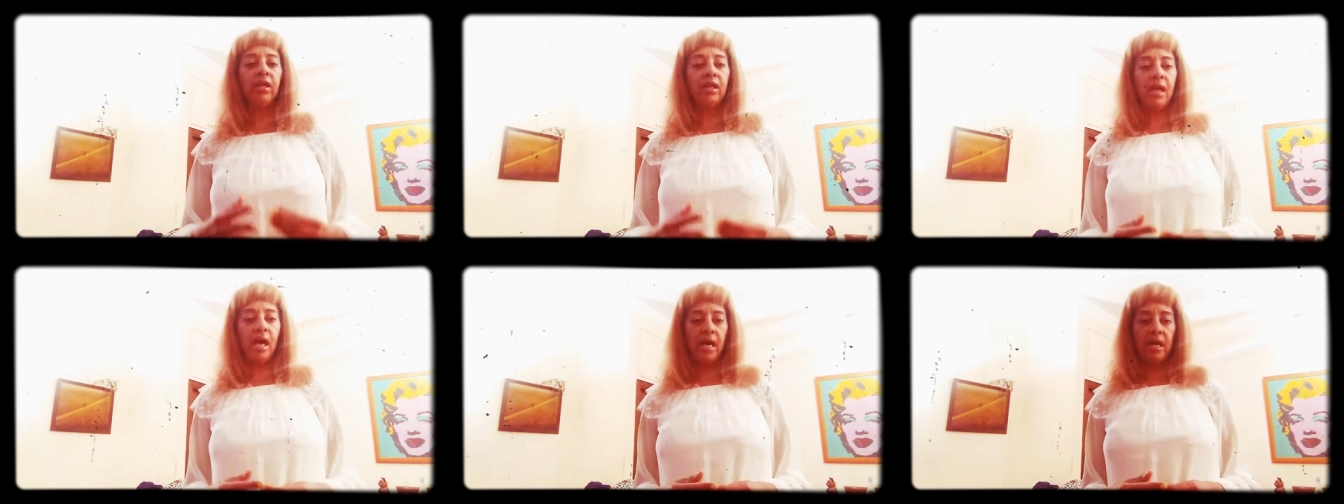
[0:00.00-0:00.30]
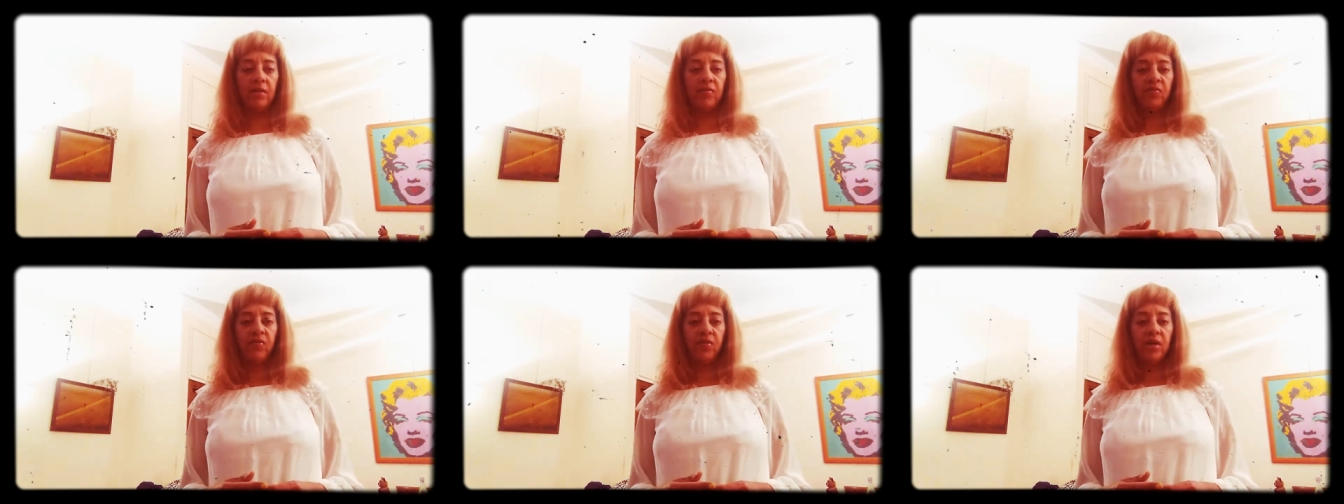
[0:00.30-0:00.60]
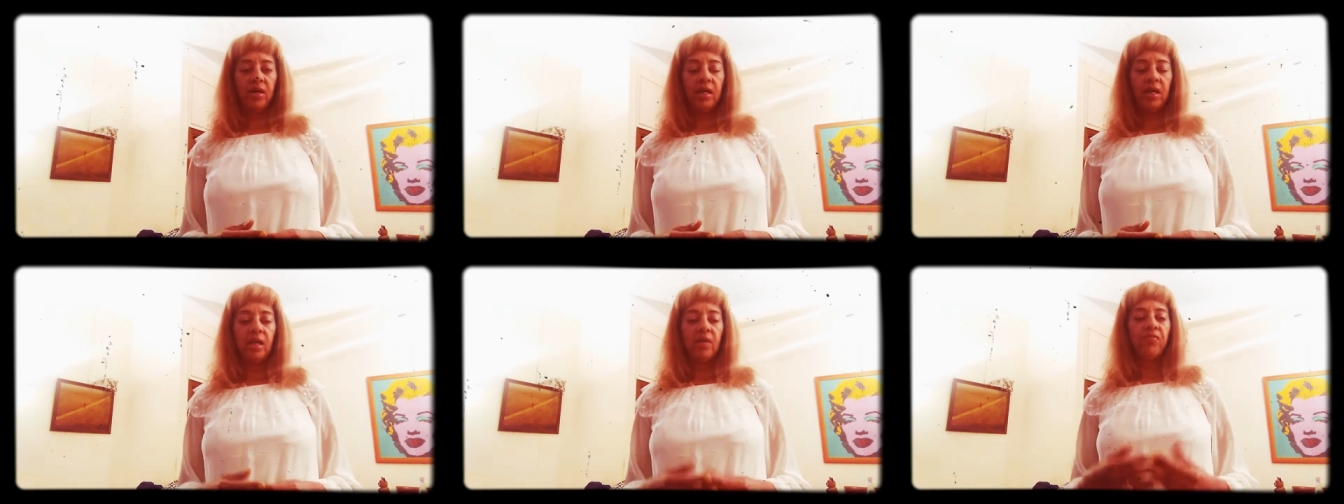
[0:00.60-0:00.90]
life.
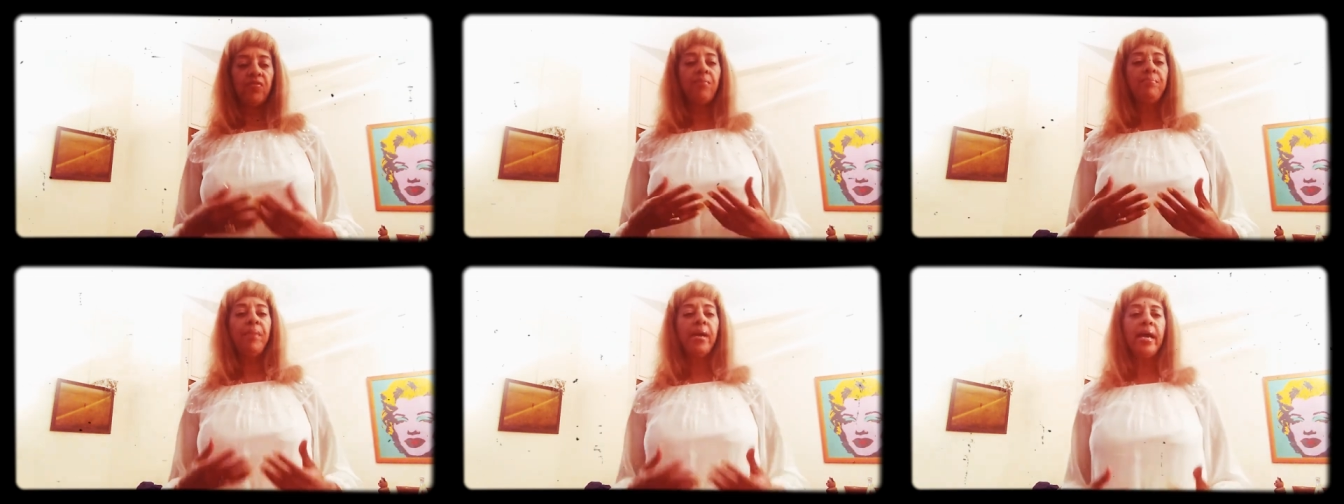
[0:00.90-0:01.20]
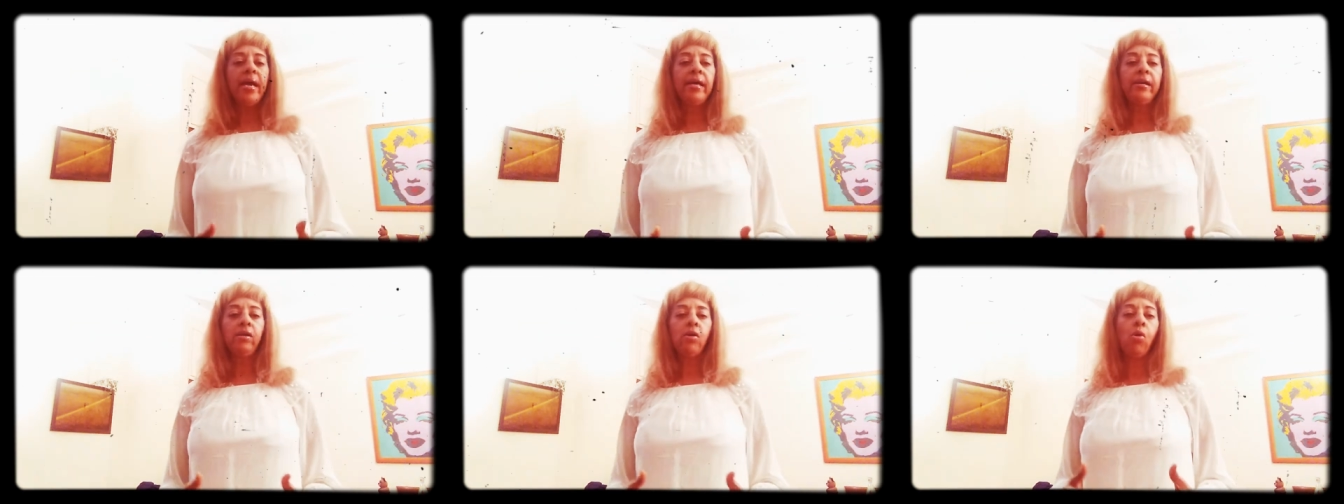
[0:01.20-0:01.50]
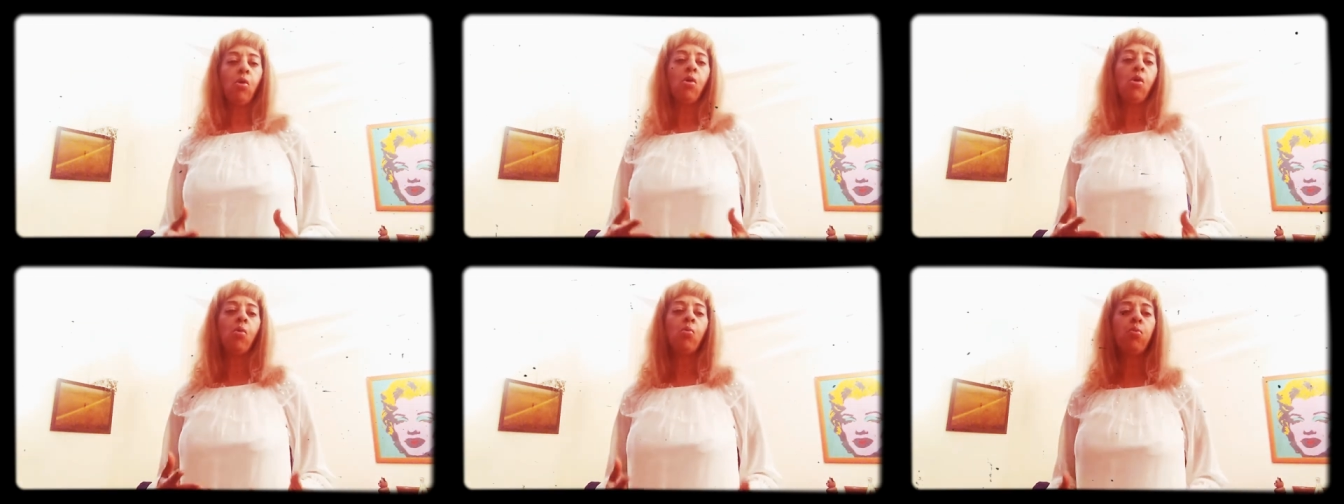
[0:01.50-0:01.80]
If a man
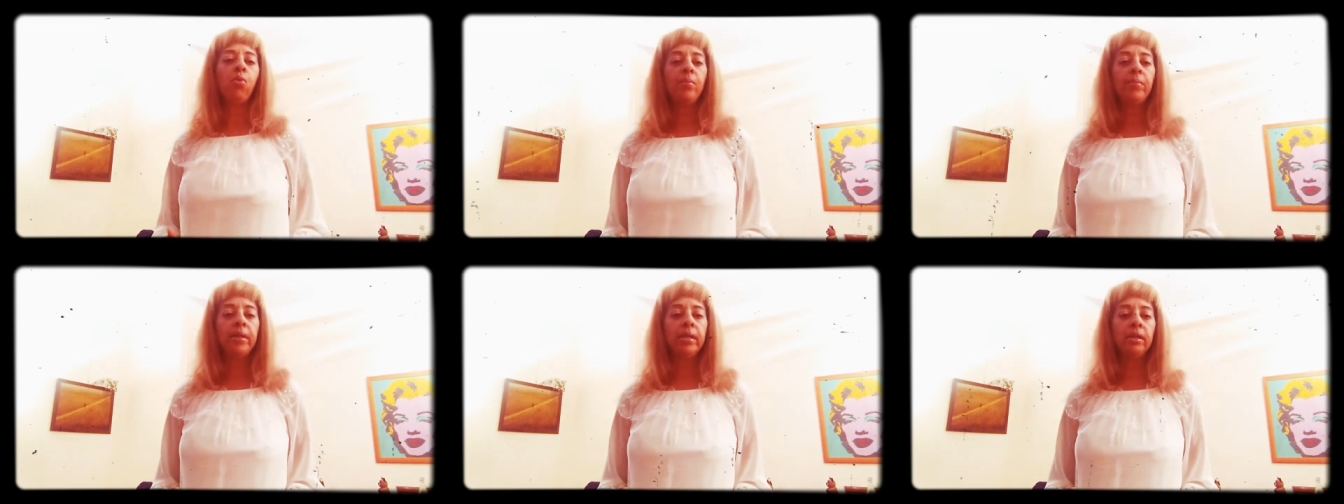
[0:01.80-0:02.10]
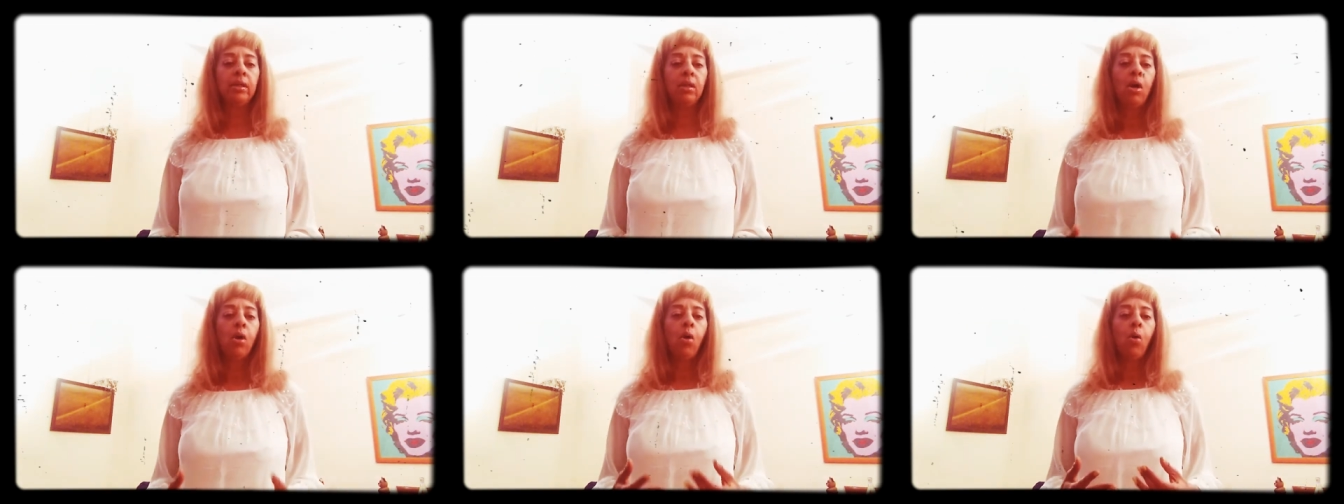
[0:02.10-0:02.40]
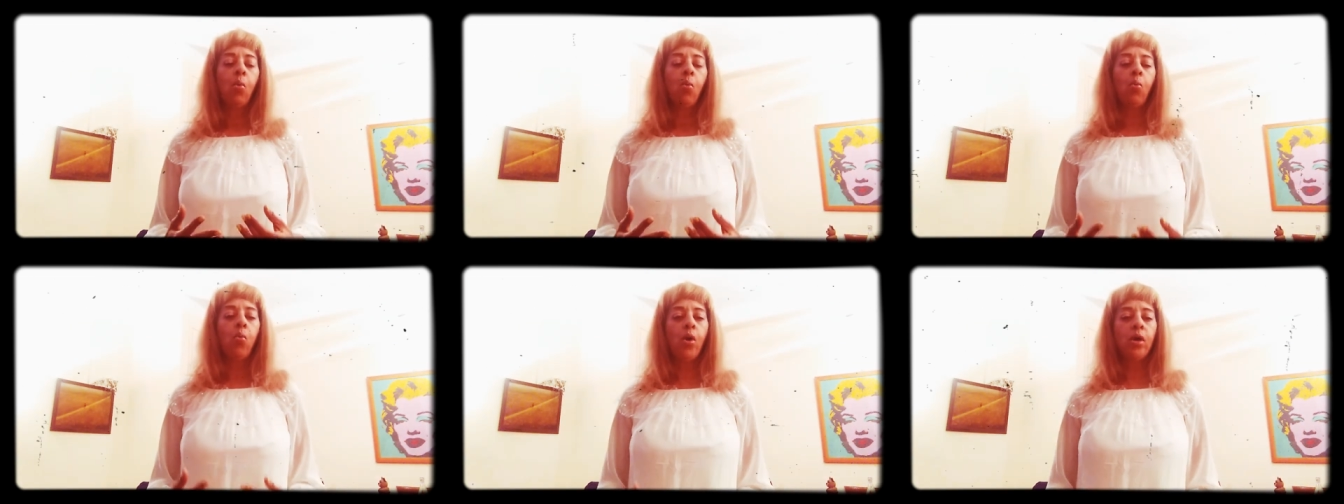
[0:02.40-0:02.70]
or woman
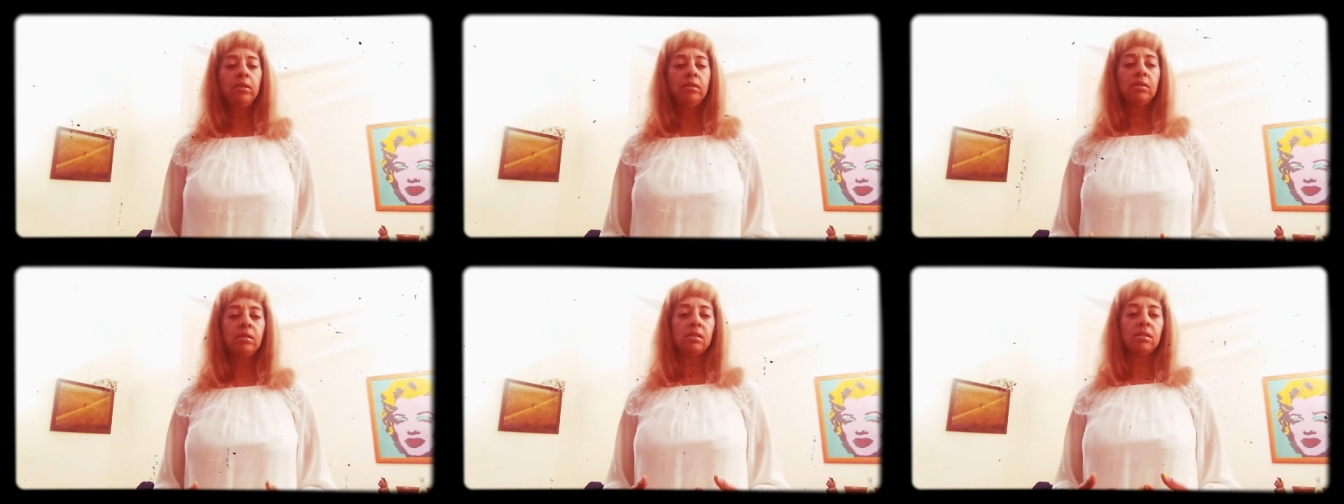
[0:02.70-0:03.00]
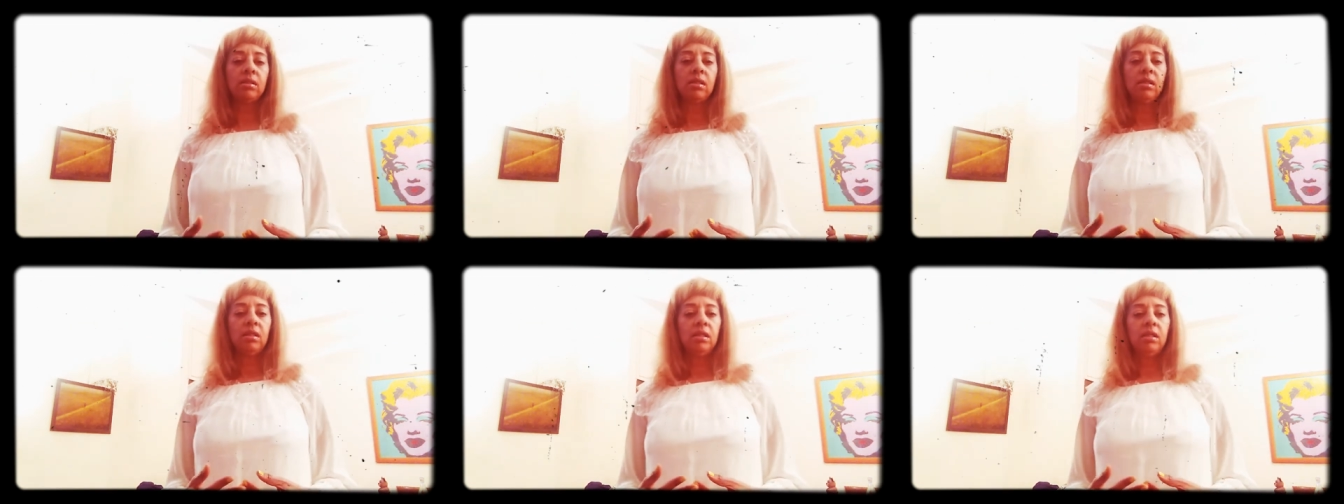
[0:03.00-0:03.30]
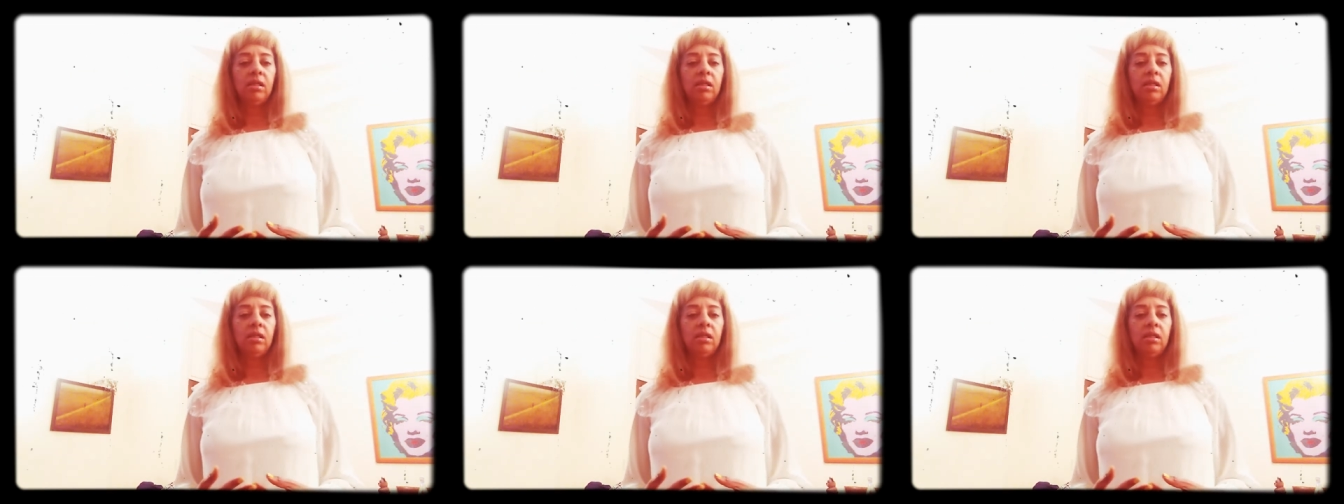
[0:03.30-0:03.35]
wants